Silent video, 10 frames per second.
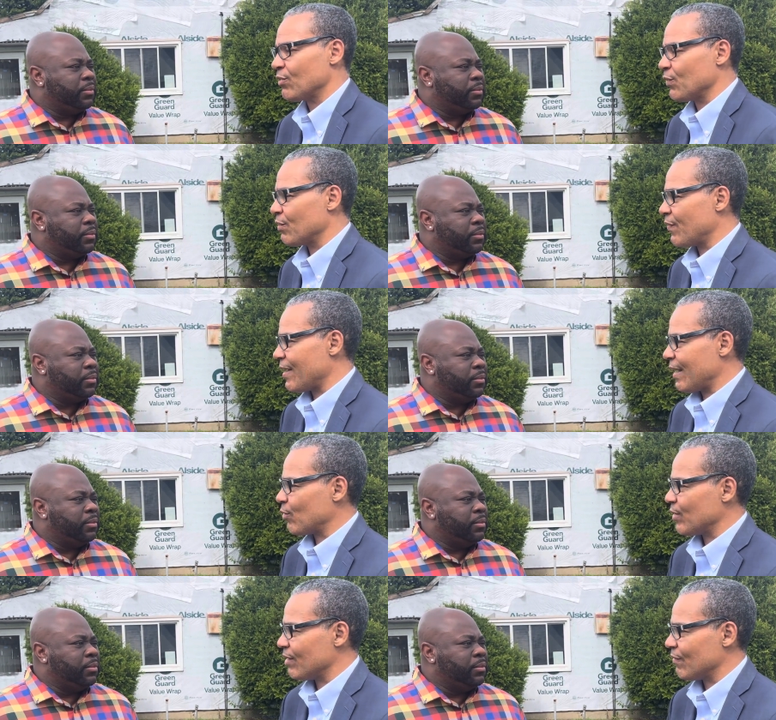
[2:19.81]
Speaker 1: for you to find
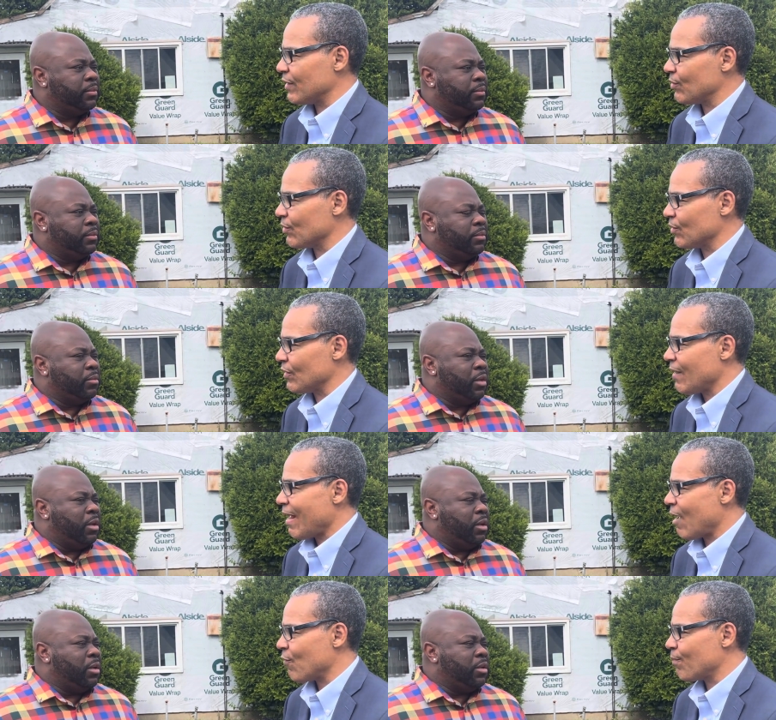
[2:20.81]
equity investors and
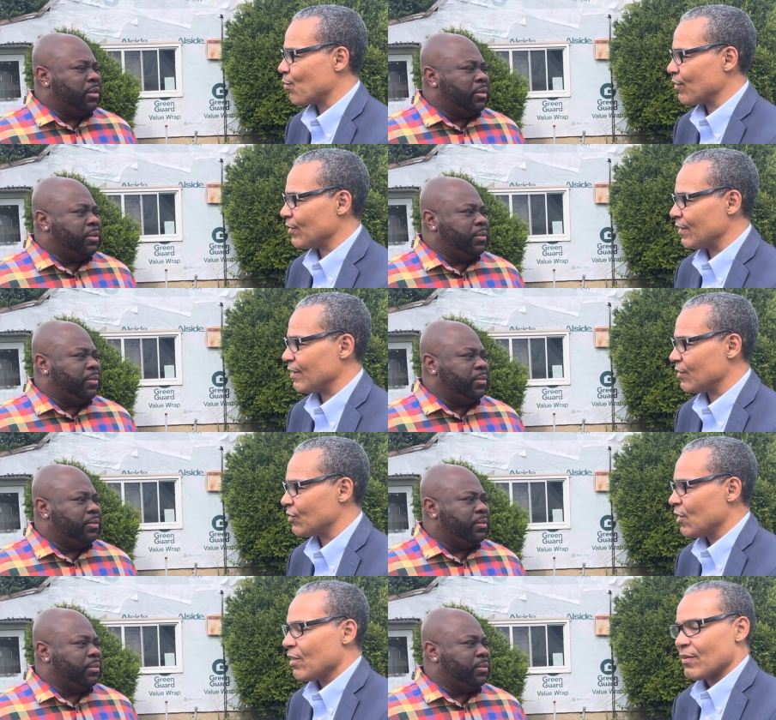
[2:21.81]
how important it is
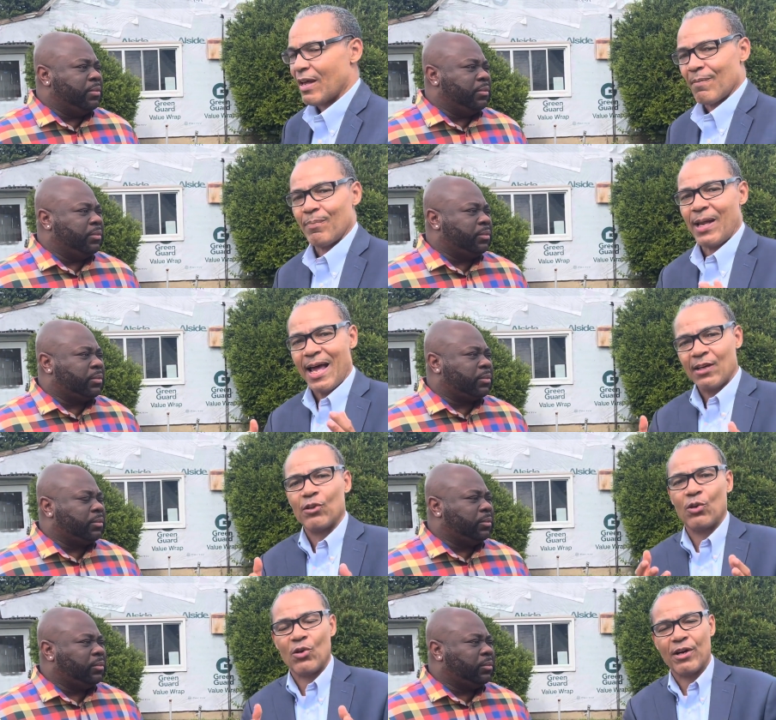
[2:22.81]
that black
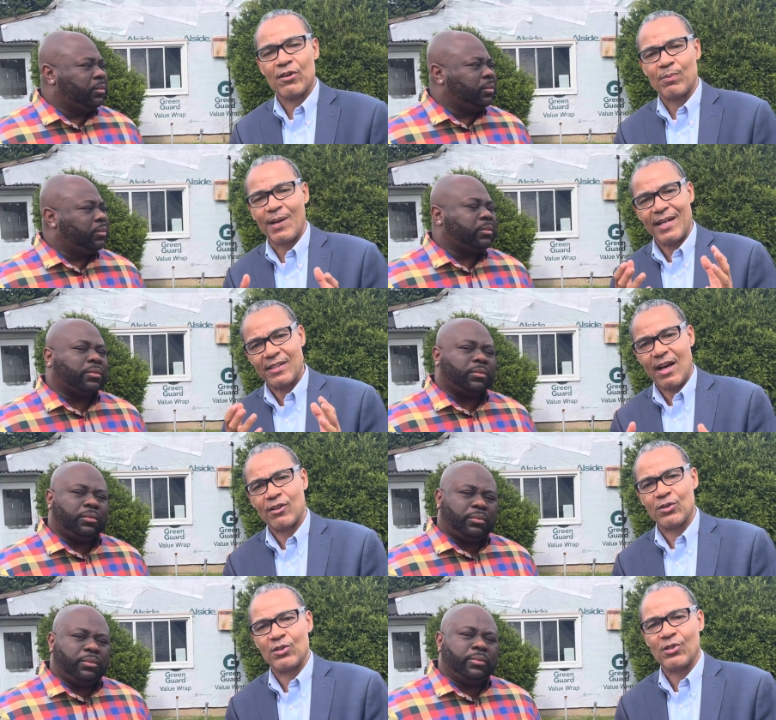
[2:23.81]
lawyers, black
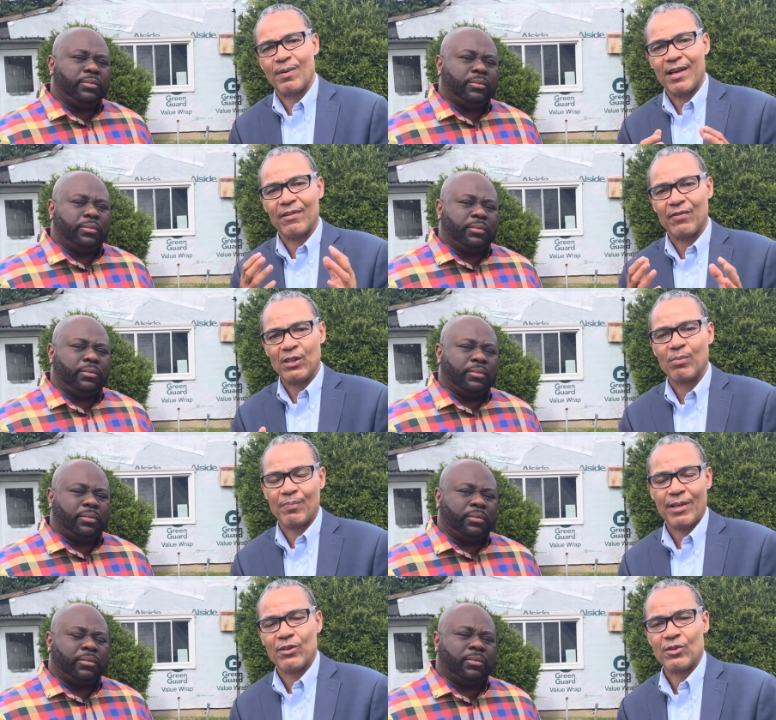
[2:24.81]
doctors and black investment
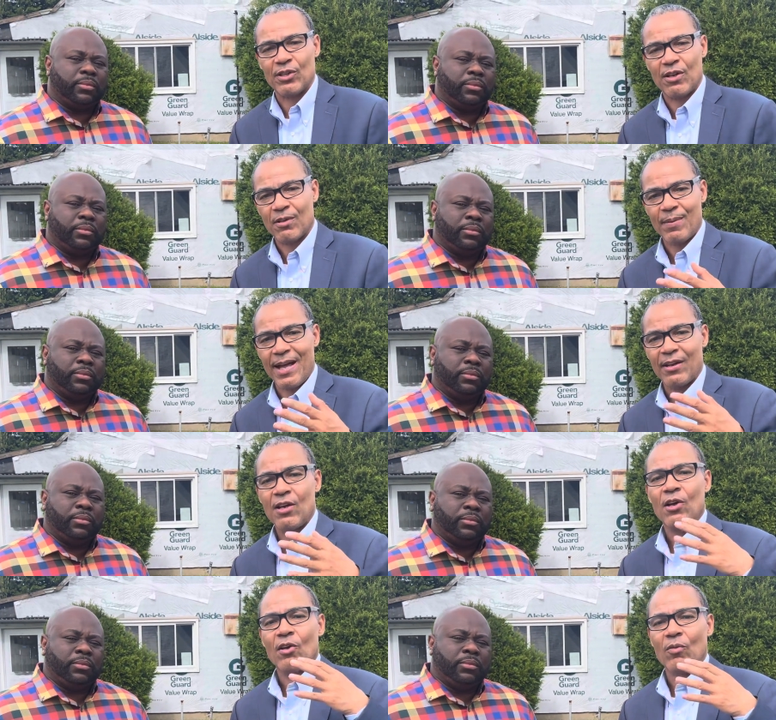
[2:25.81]
bankers and other black
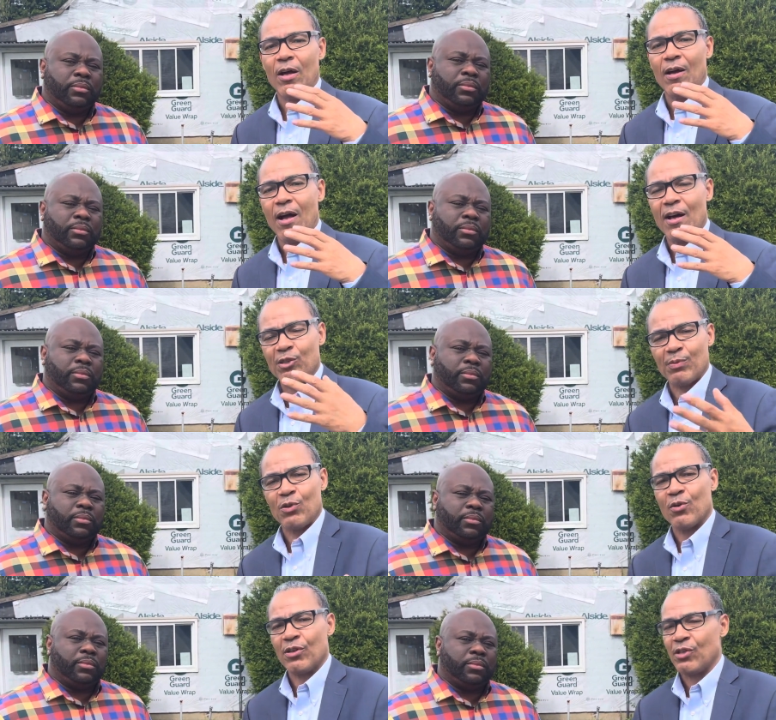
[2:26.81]
uh,
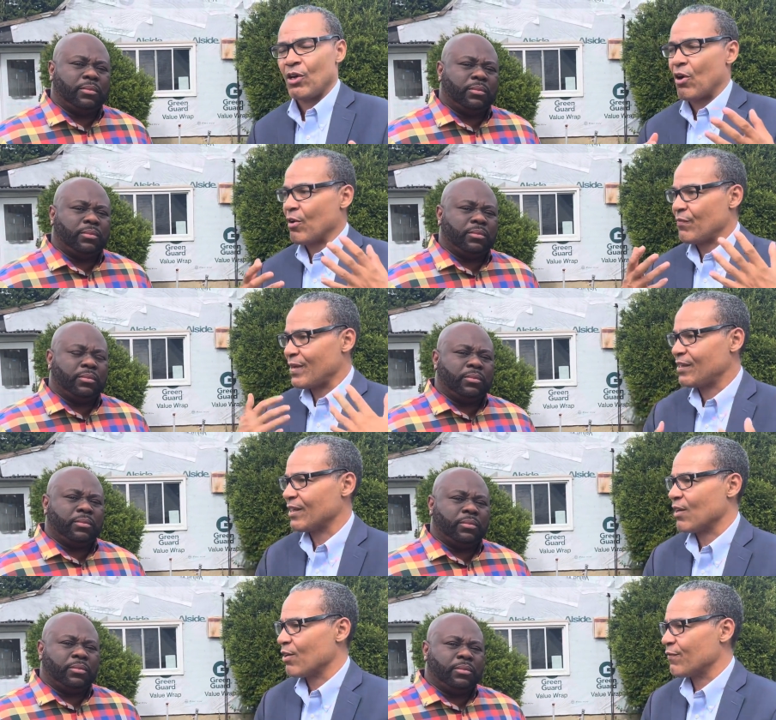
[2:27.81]
entrepreneurs are investing
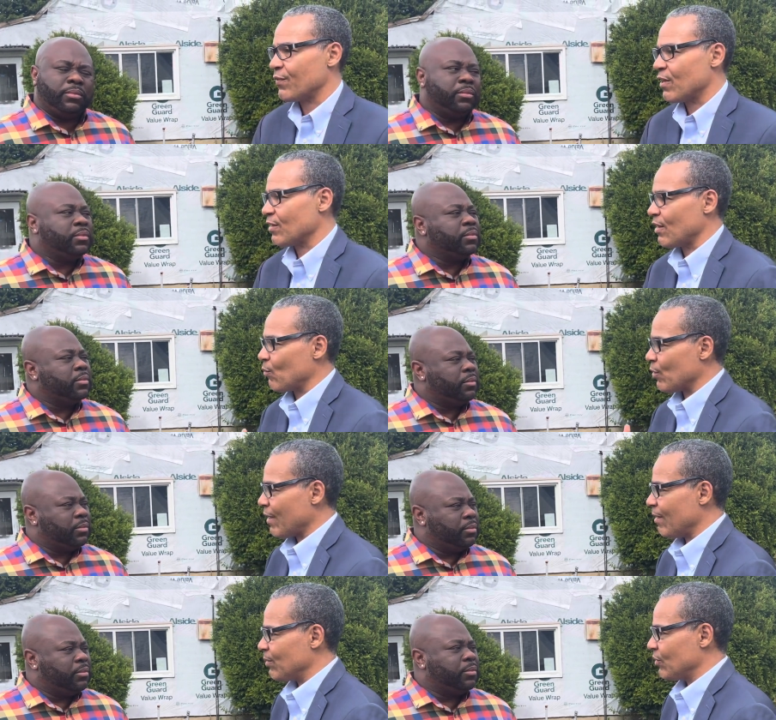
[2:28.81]
in our fund, and then we're
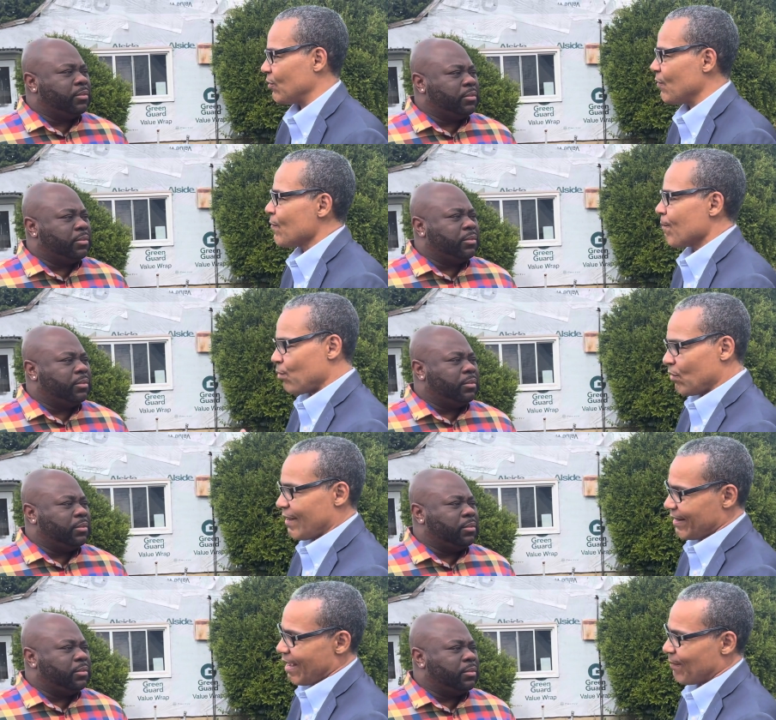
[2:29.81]
able to pull
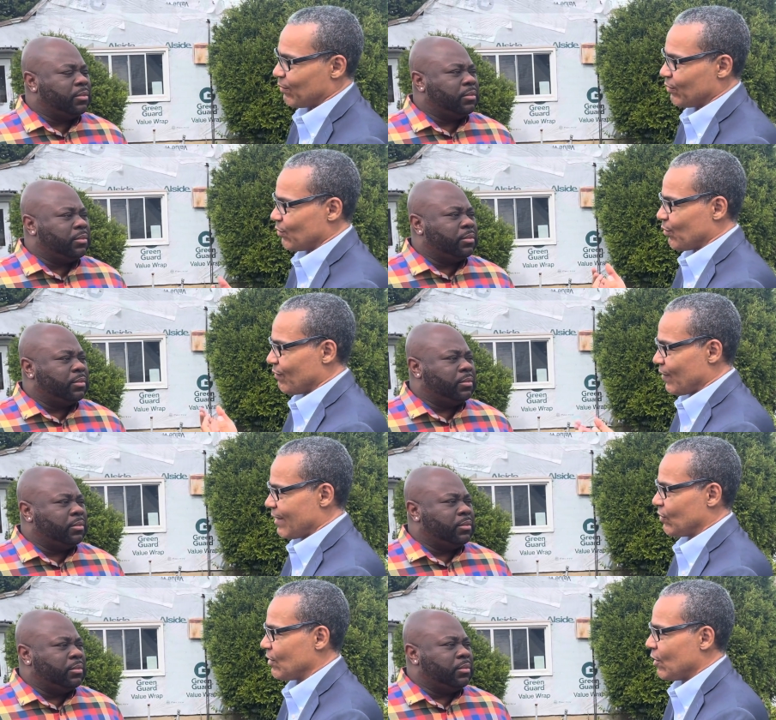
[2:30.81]
that capital to
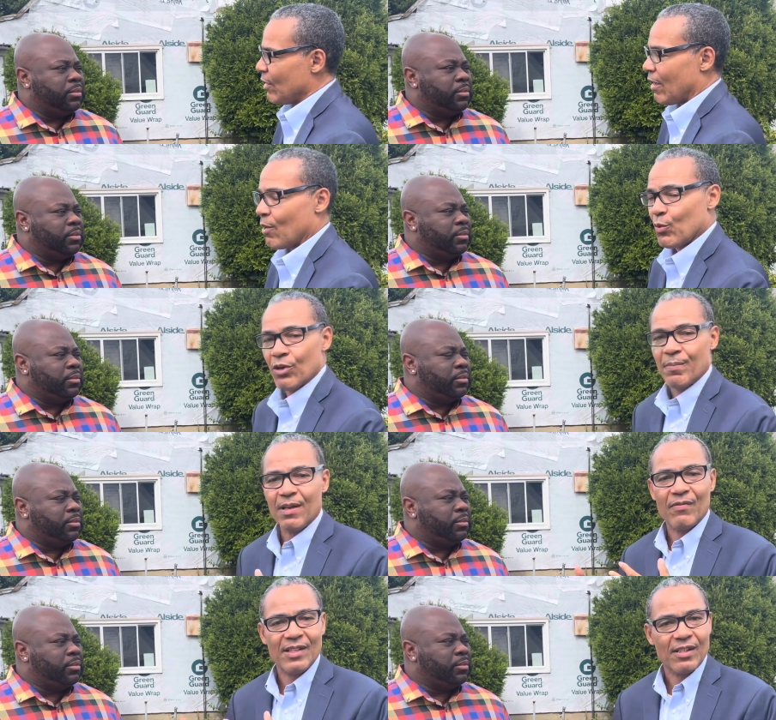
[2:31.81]
invest. Uh, we're going to be
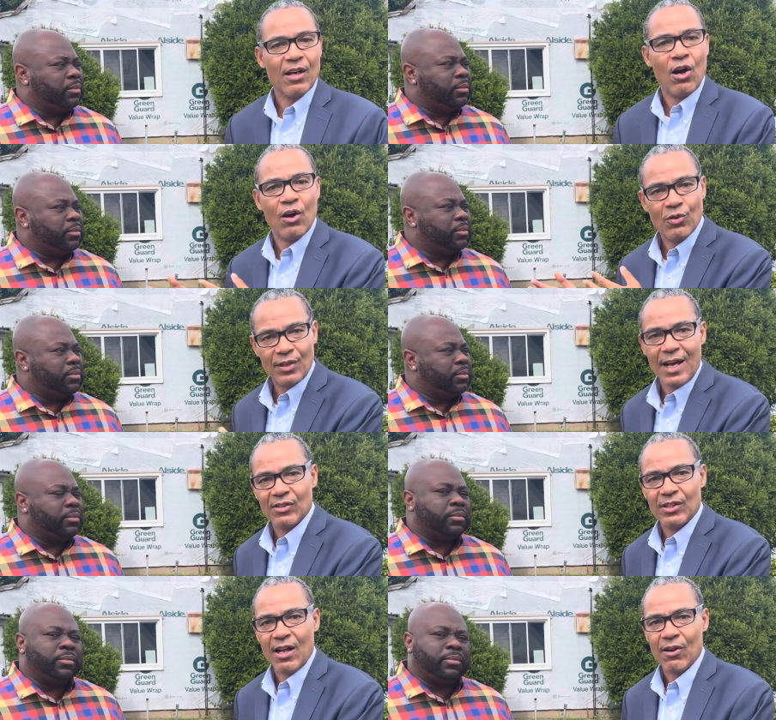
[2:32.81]
investing
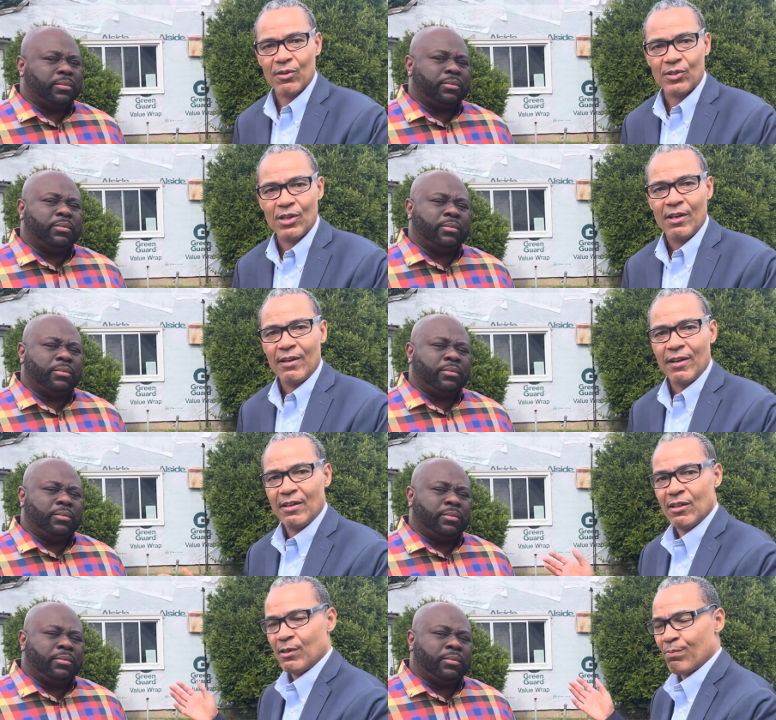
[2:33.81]
$100,000 in this